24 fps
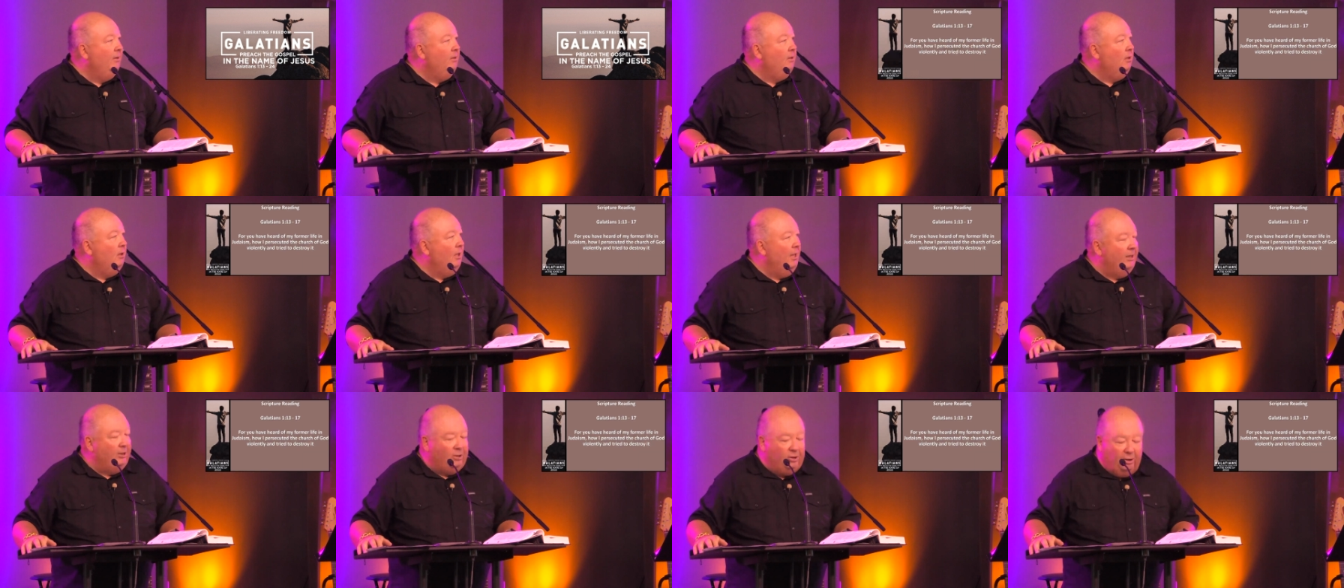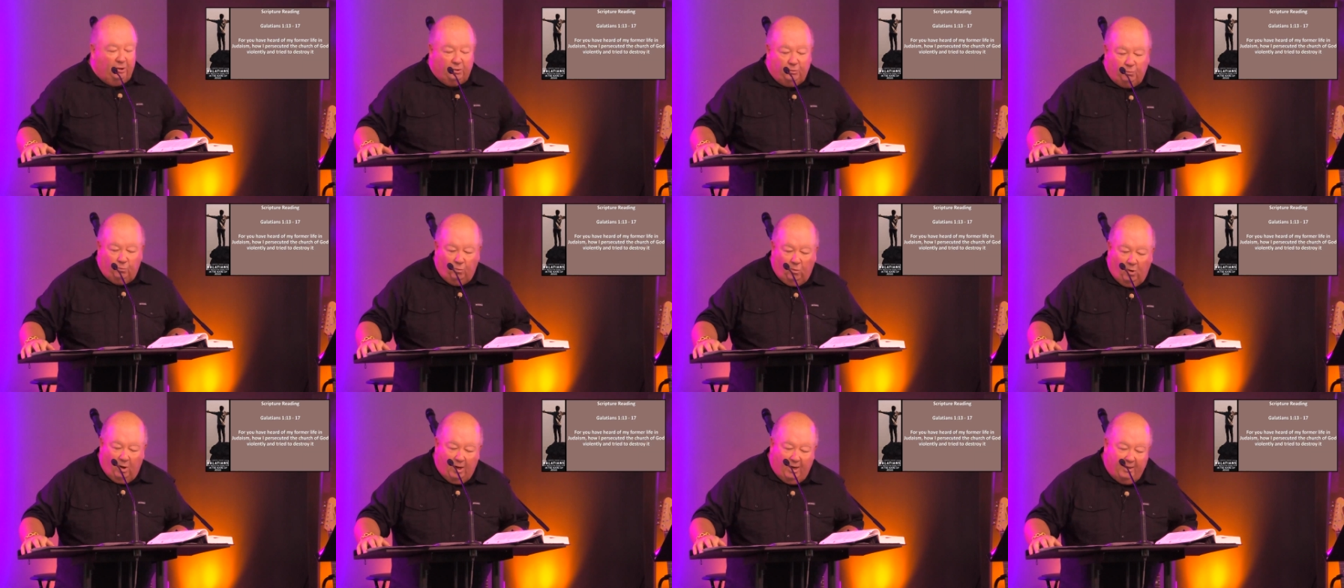Galatians
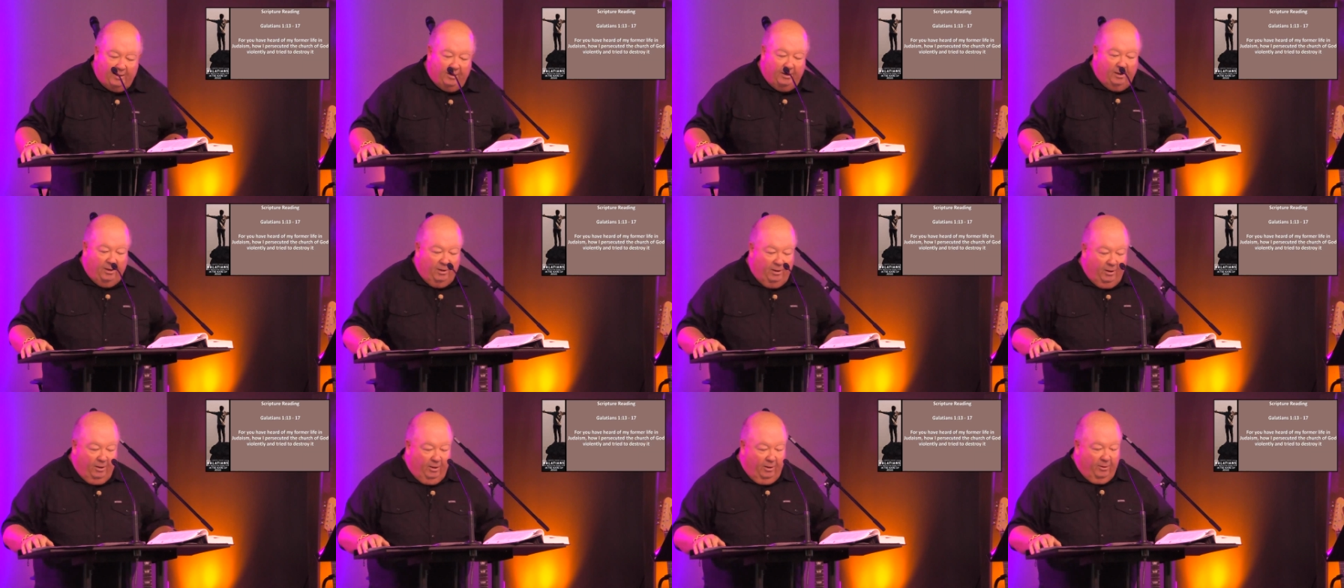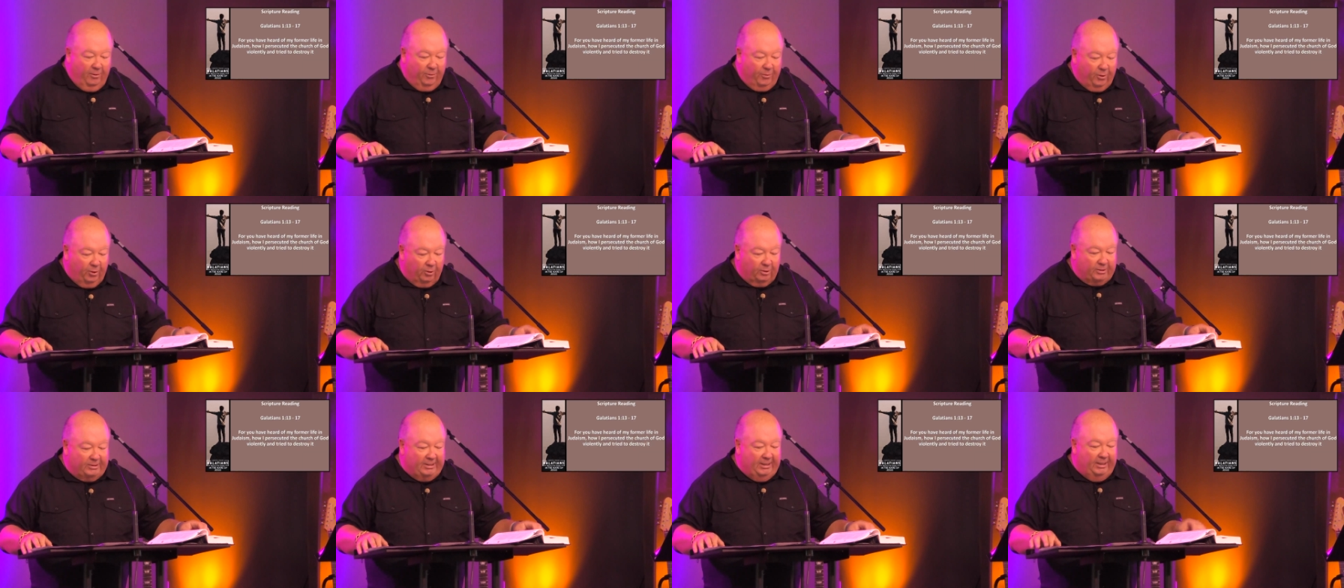1,
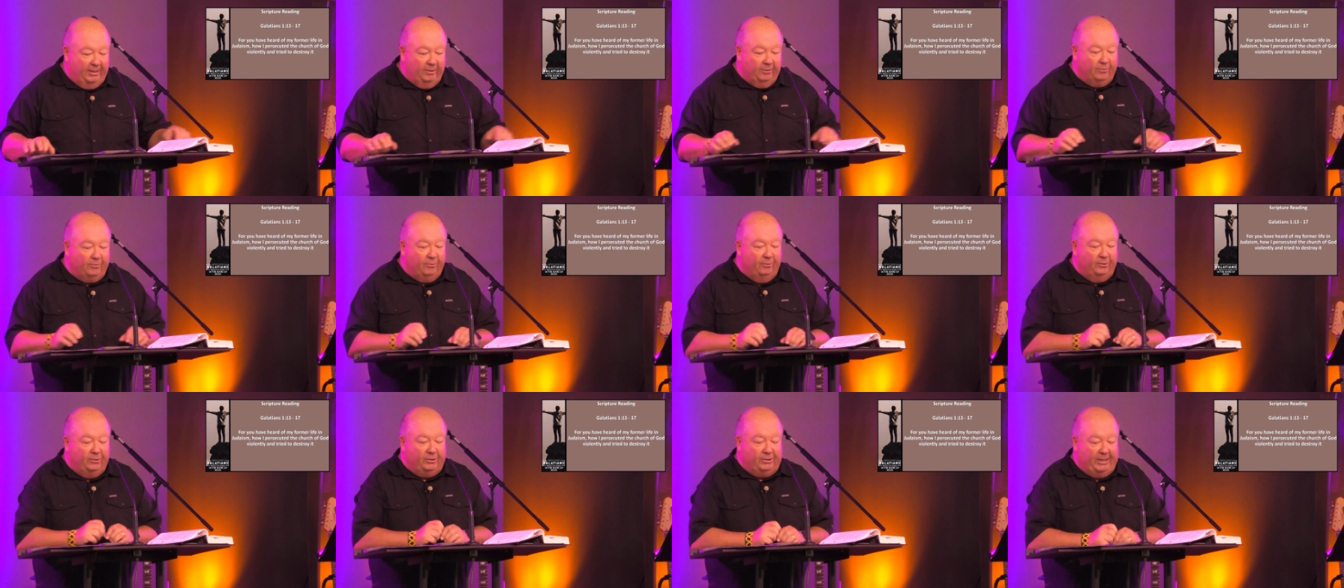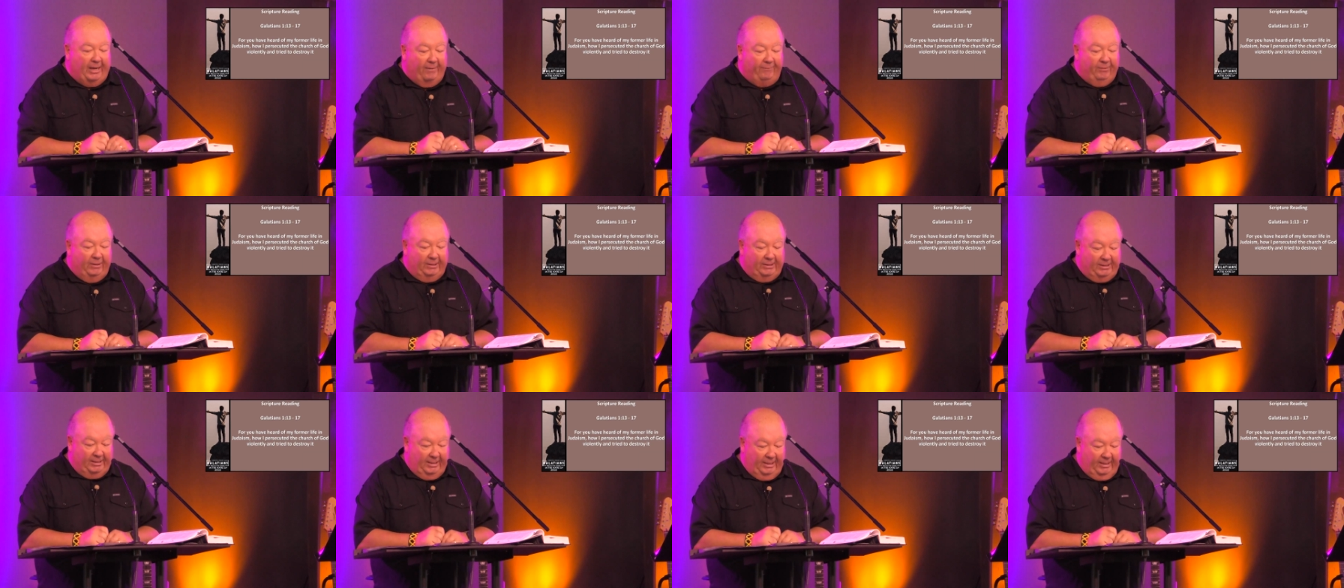13 through
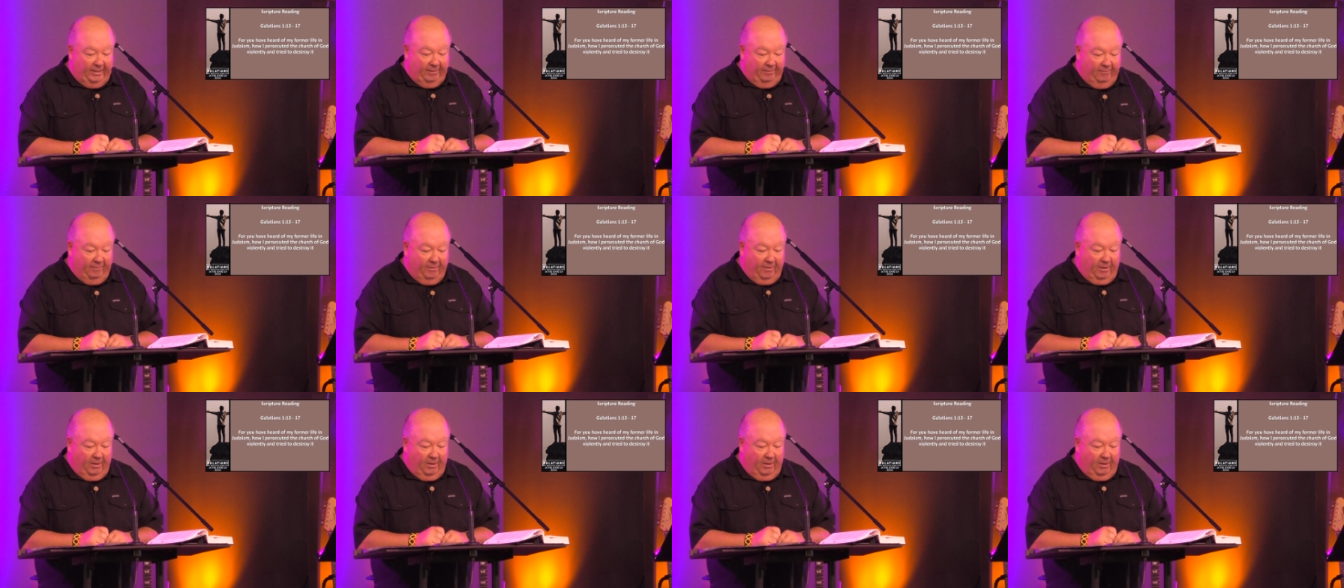17.